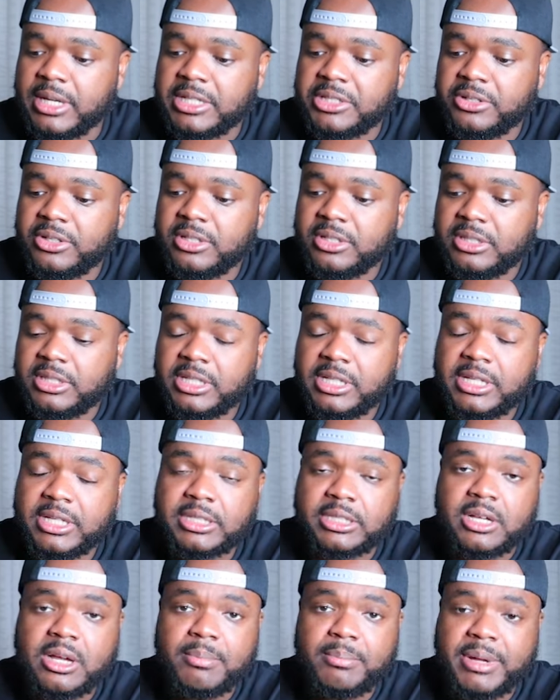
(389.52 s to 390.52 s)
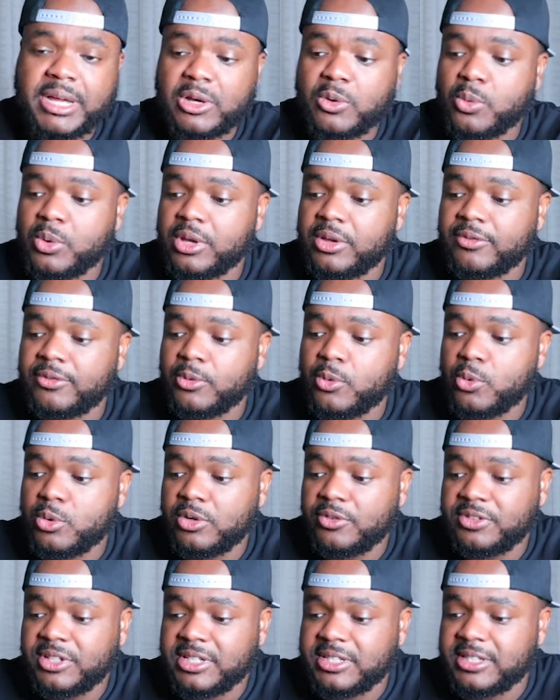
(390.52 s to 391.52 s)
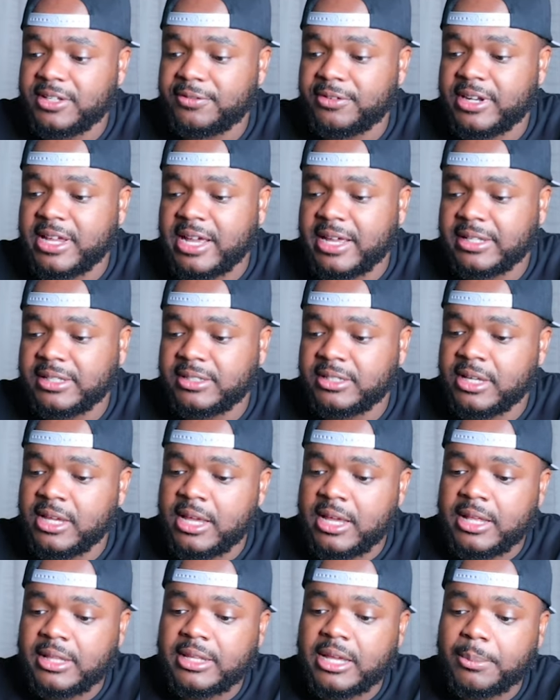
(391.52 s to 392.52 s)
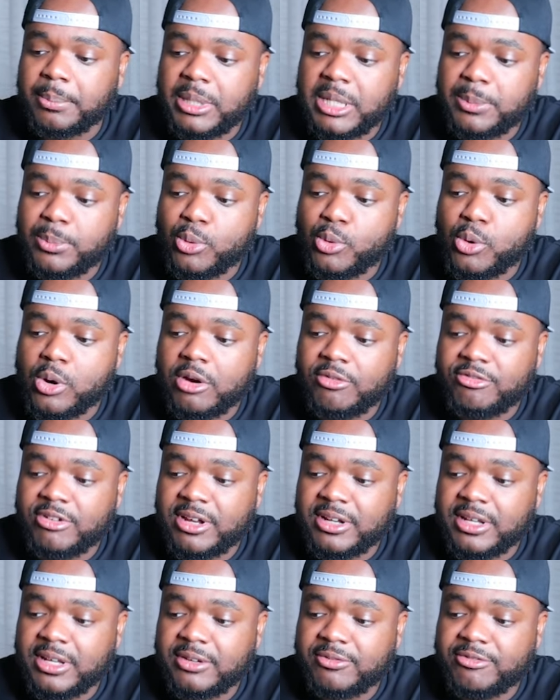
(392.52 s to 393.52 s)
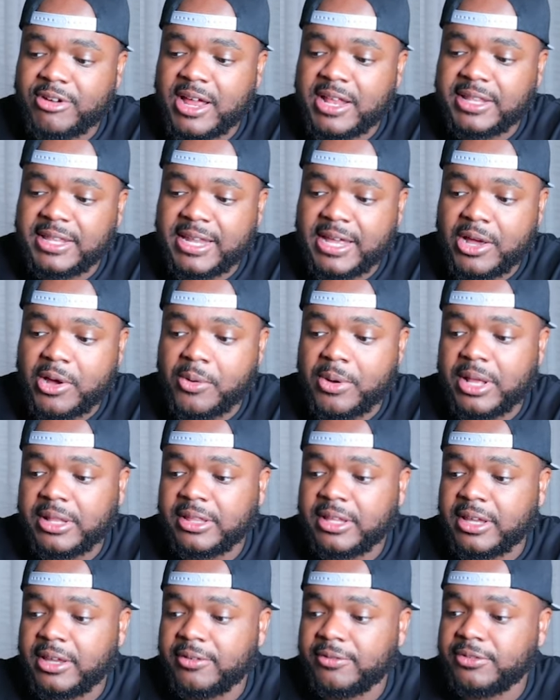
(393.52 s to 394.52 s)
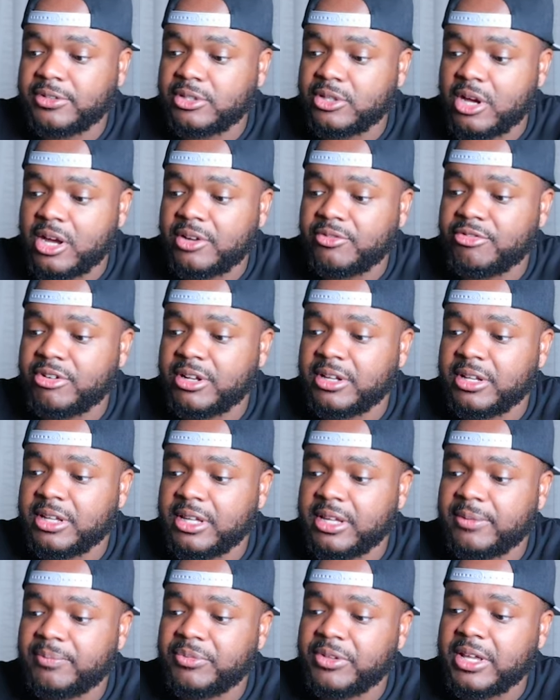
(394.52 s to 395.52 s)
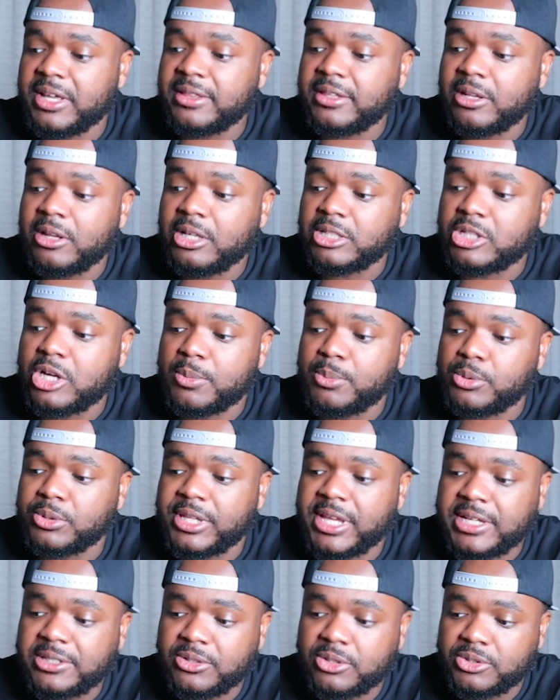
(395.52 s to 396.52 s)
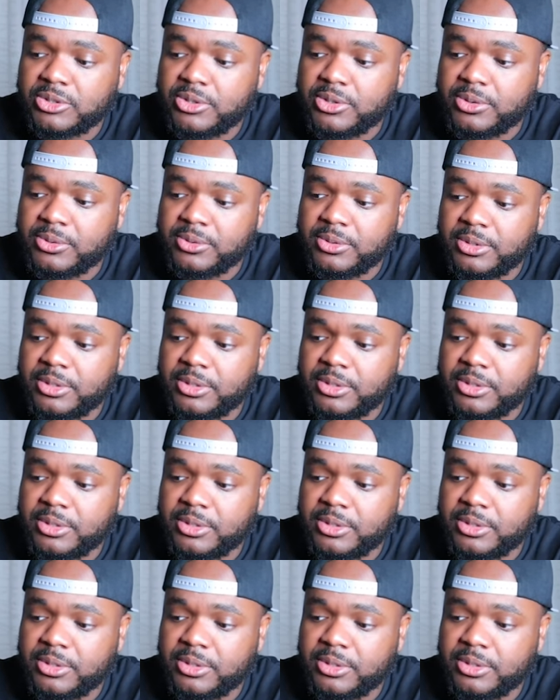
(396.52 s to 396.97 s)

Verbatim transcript: And as you can see, it's come back with all of these different ads that people are running right now and they've started running it in the last couple days or so.